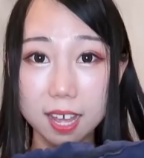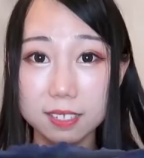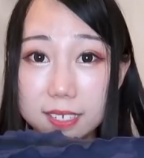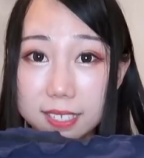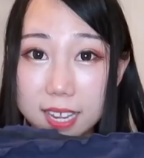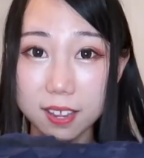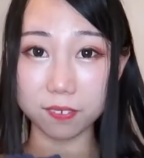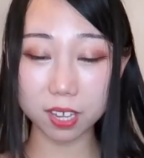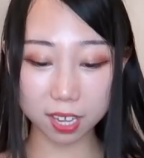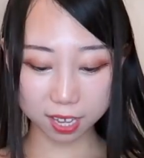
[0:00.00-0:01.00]
color
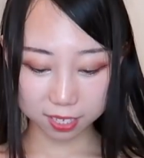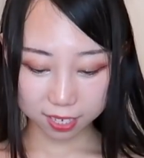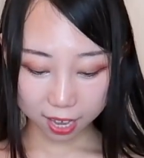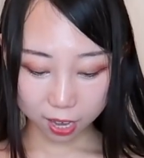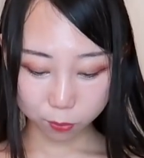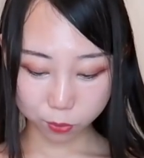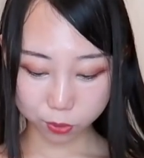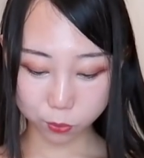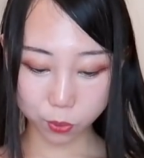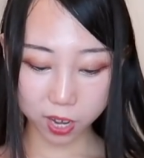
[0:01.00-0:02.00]
navy, and I
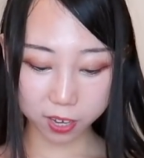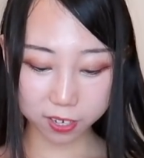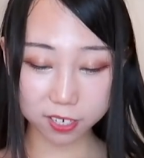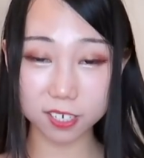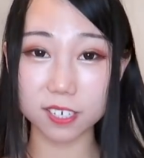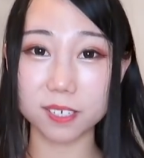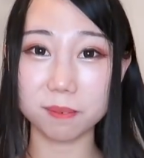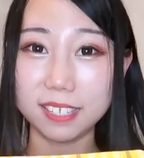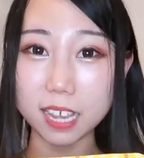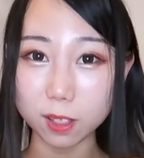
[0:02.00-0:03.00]
will
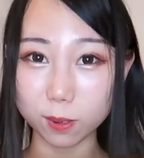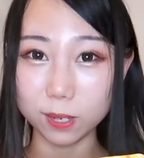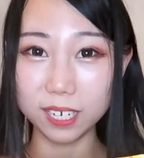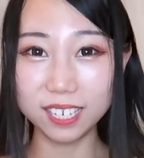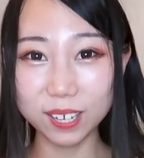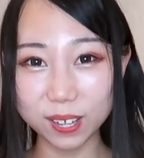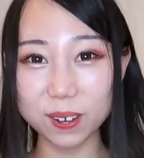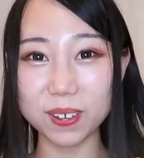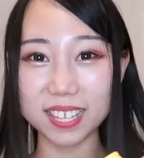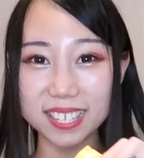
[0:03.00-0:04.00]
wear yellow to
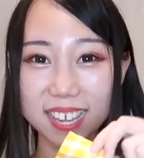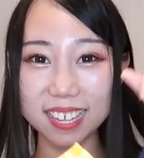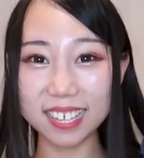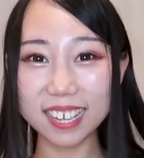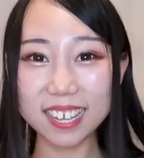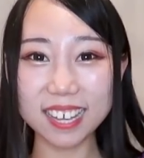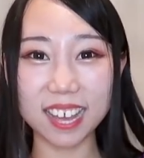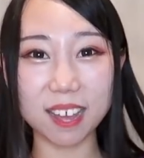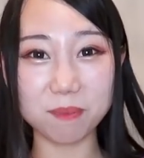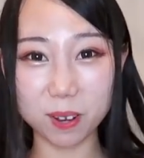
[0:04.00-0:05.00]
go with it.
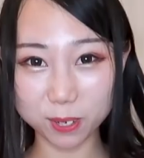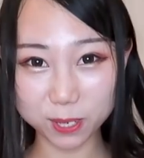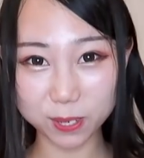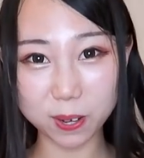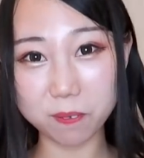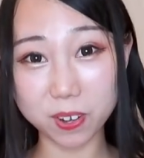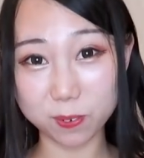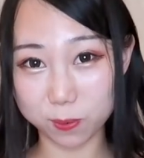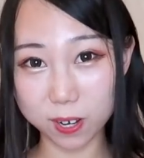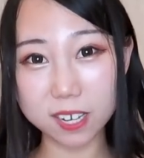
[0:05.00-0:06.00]
I'm not sure if
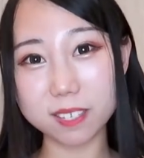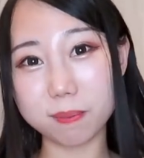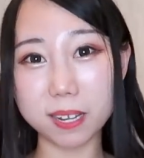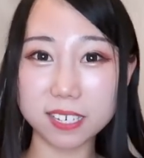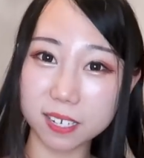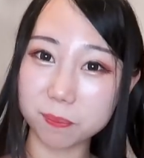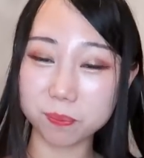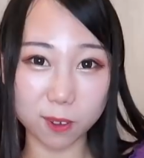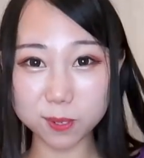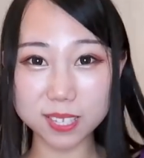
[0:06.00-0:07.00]
it works, but
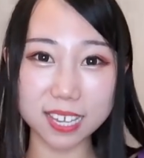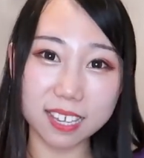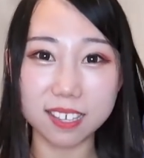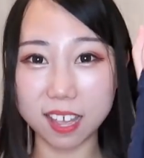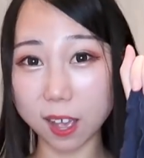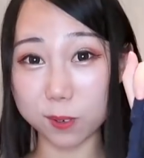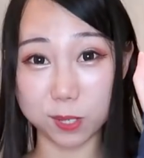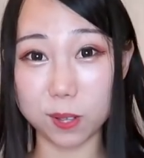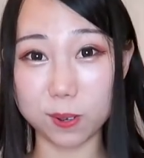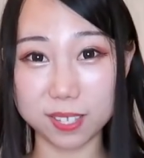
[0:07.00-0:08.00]
I will see how
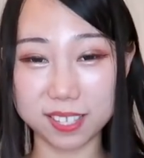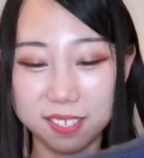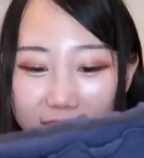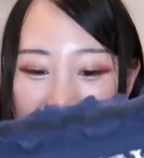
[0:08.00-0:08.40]
it looks.